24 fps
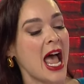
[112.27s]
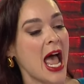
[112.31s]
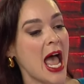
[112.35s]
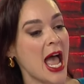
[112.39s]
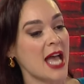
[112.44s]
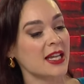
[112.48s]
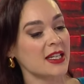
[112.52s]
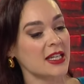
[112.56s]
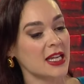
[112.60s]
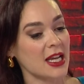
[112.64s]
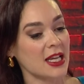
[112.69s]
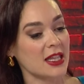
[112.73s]

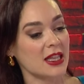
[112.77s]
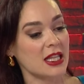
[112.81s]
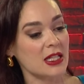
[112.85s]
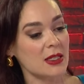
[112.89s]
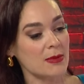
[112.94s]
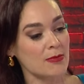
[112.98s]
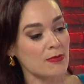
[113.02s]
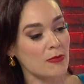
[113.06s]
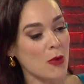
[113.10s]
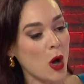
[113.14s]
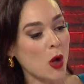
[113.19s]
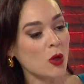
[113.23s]
And yet this
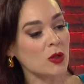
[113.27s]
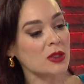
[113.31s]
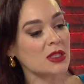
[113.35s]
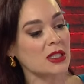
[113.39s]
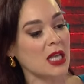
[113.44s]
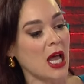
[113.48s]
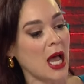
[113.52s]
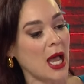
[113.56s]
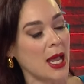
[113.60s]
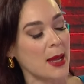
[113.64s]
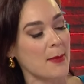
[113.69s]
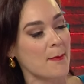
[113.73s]

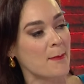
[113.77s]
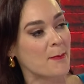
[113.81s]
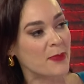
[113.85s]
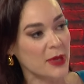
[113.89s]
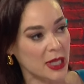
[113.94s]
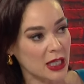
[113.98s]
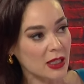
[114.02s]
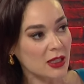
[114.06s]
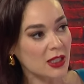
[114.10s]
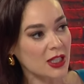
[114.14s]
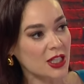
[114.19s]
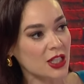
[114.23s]

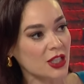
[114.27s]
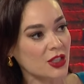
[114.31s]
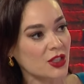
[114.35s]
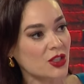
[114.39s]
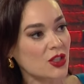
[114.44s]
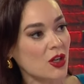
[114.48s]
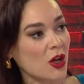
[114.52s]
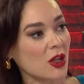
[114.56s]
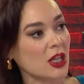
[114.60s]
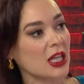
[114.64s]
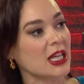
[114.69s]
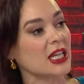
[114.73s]

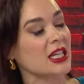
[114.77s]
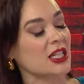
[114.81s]
multi-billion-dollar